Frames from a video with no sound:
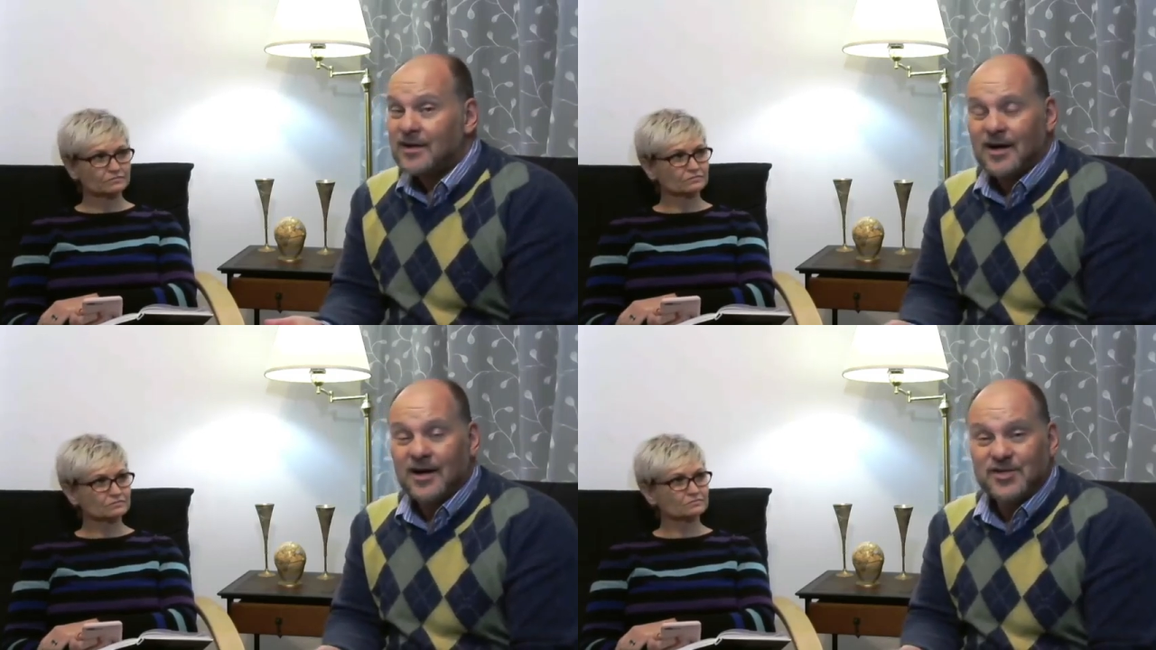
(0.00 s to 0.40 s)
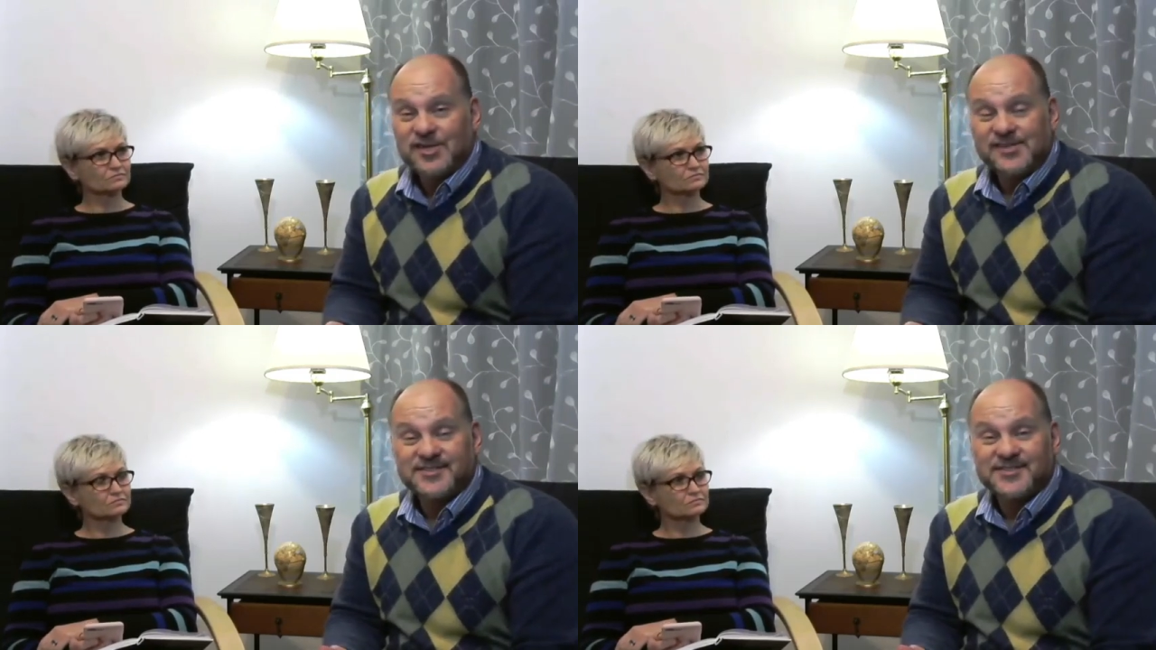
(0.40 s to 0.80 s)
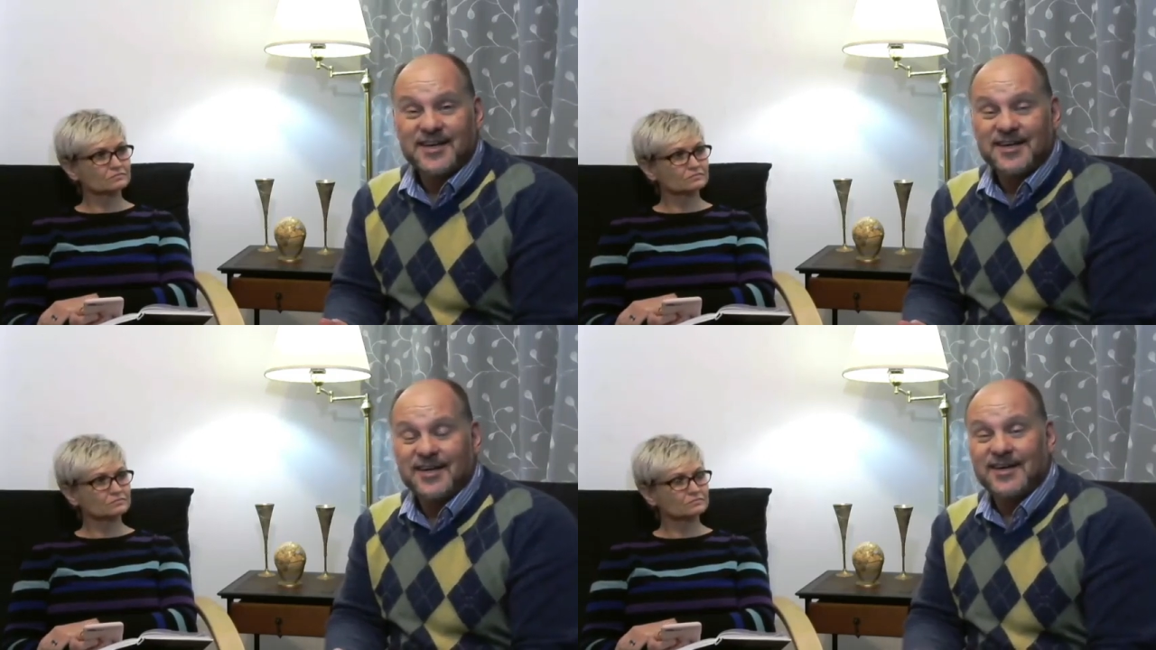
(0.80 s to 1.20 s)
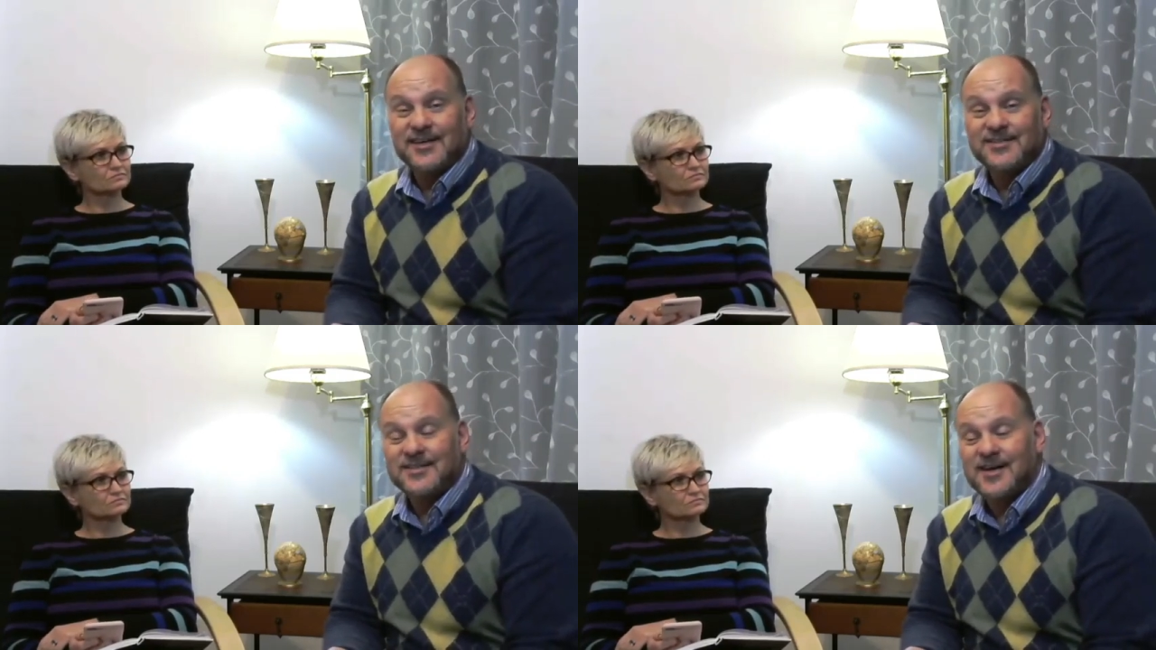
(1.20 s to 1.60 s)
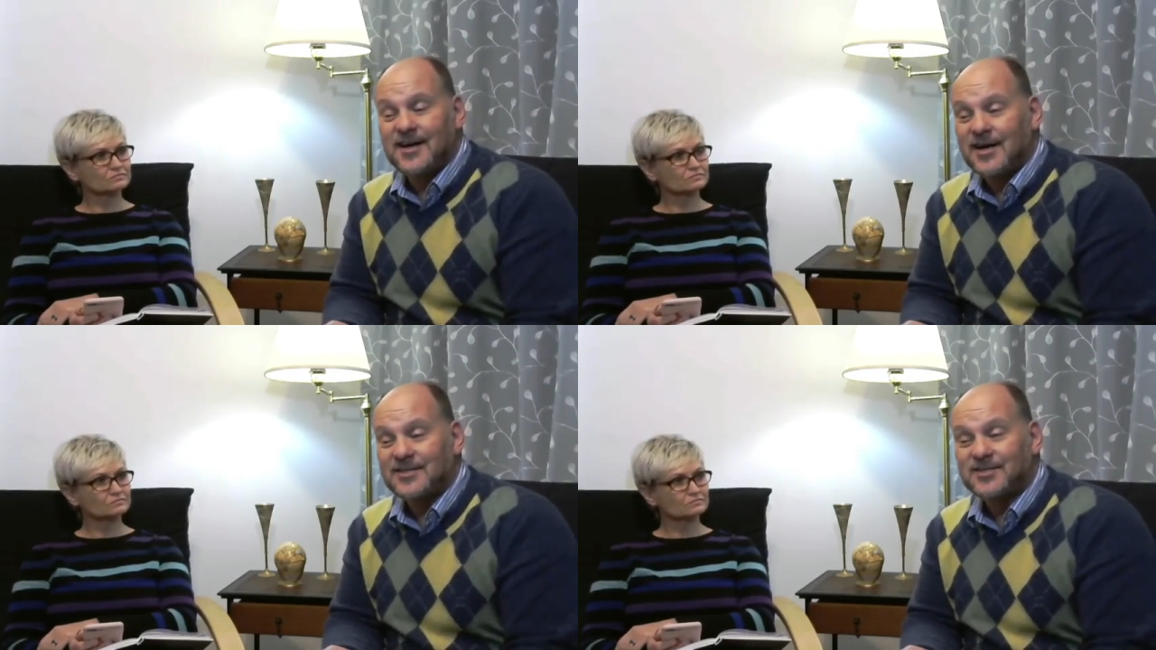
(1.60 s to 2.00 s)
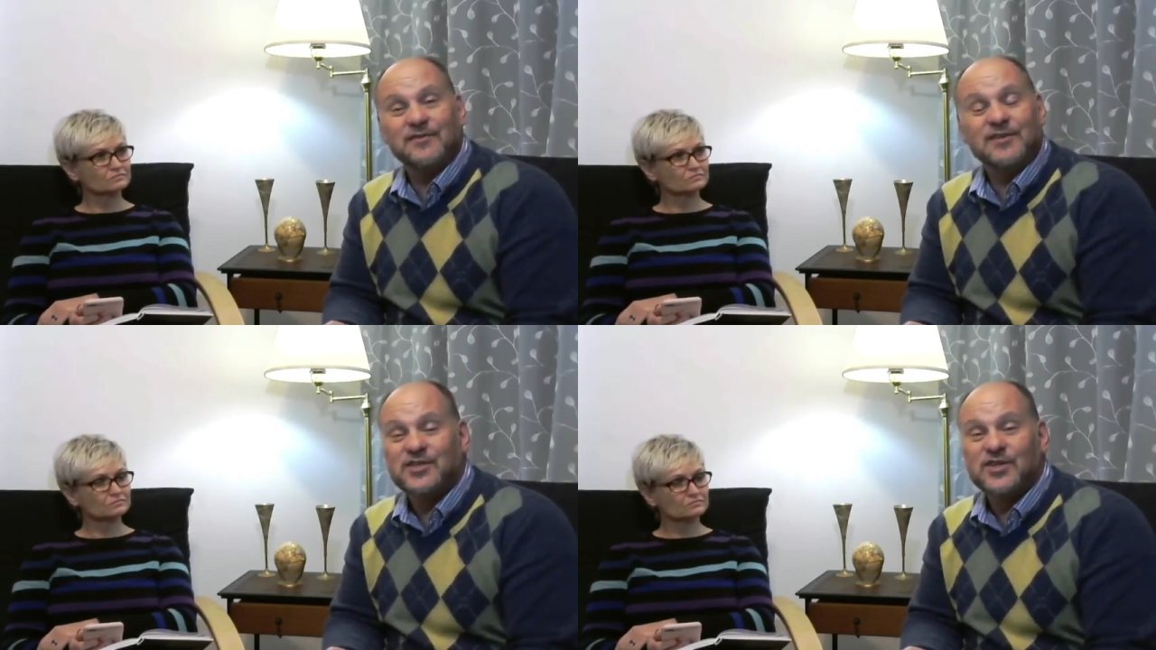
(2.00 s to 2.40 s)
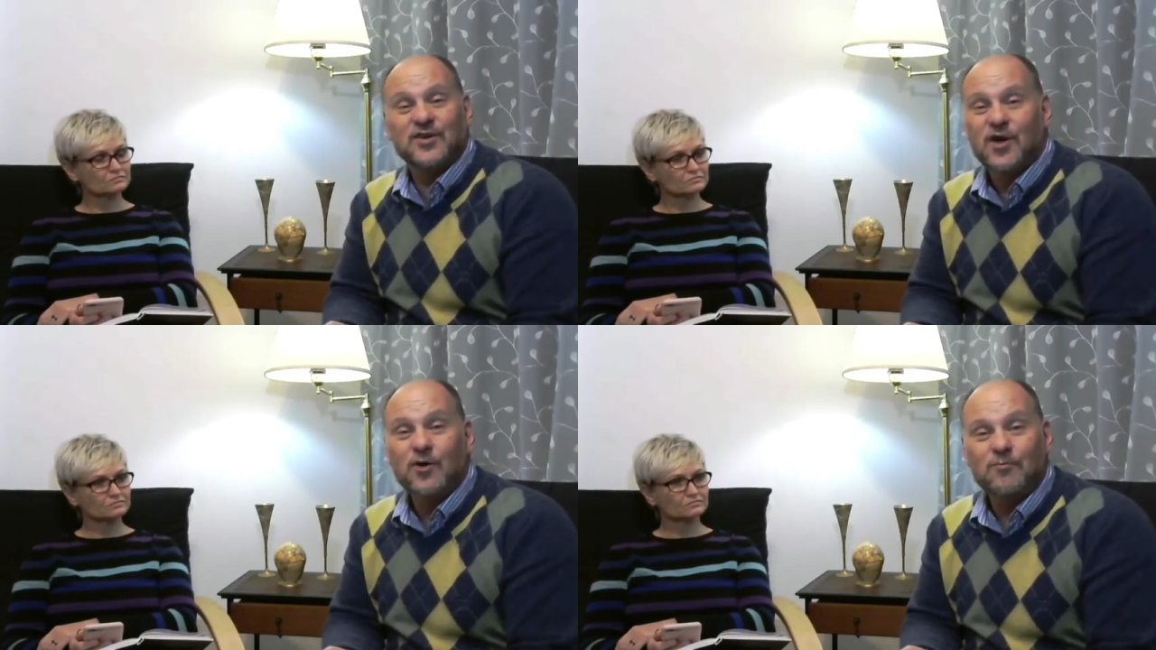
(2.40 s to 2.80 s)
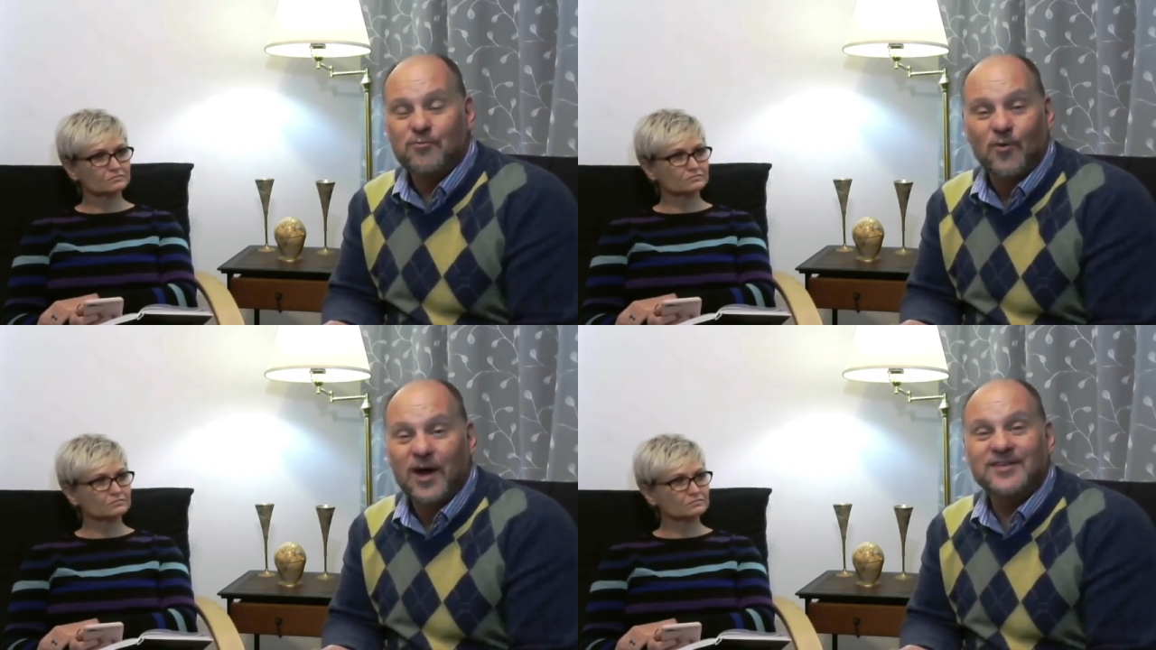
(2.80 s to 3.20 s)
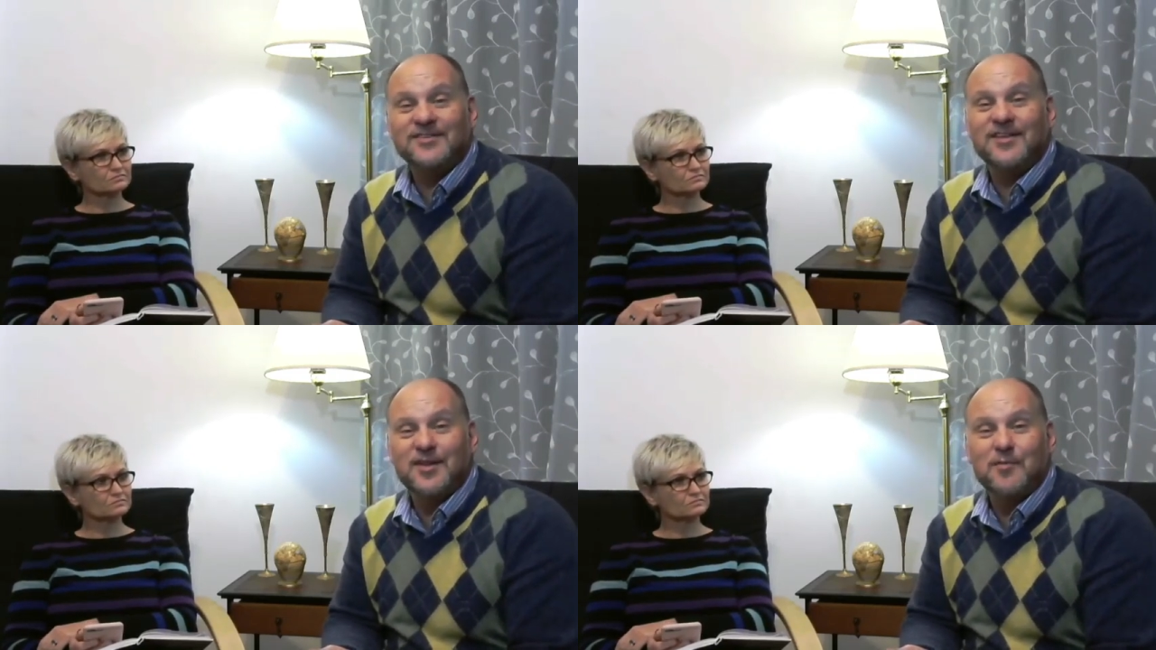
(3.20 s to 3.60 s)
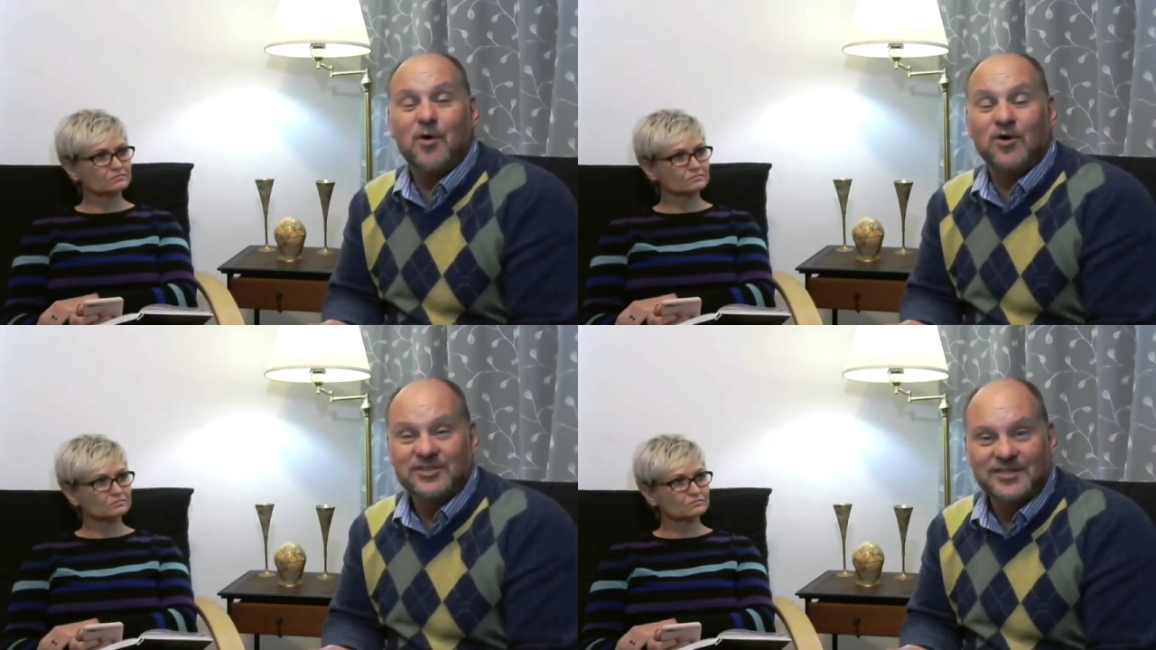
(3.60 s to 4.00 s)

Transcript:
Speaker 1: uh, Jesus said his uh, servants are no greater than their master.